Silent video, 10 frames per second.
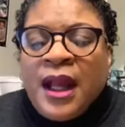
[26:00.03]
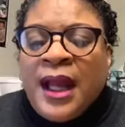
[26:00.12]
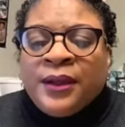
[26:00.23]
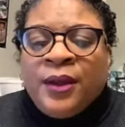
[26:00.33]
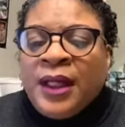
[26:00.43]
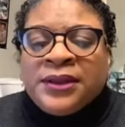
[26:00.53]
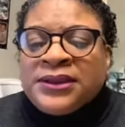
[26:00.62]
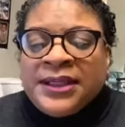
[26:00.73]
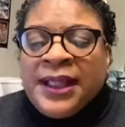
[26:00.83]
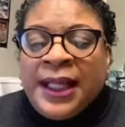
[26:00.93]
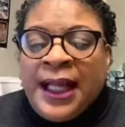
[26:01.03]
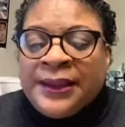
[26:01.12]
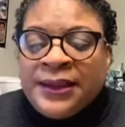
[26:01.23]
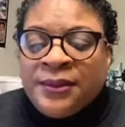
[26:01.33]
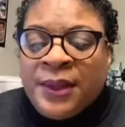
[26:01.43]
I don't understand. I
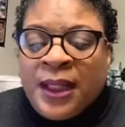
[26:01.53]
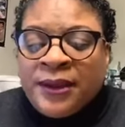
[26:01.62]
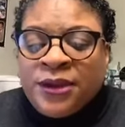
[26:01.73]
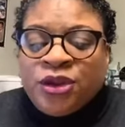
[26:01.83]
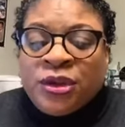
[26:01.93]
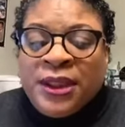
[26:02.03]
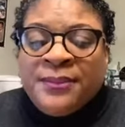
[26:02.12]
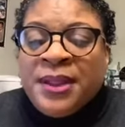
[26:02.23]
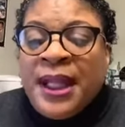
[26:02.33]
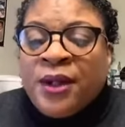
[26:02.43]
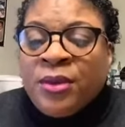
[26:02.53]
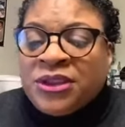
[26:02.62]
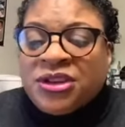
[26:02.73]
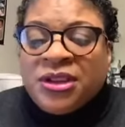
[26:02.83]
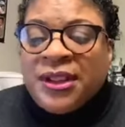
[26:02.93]
need to I need you to give me that
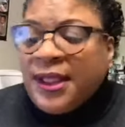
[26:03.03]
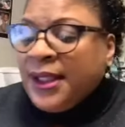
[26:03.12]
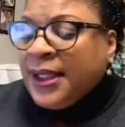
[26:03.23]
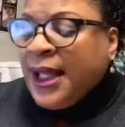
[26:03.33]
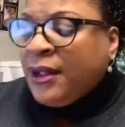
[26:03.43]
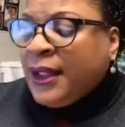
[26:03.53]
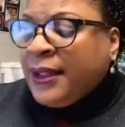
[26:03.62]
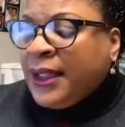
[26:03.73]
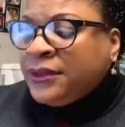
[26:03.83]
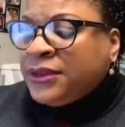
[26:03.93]
question again and I'll and I'll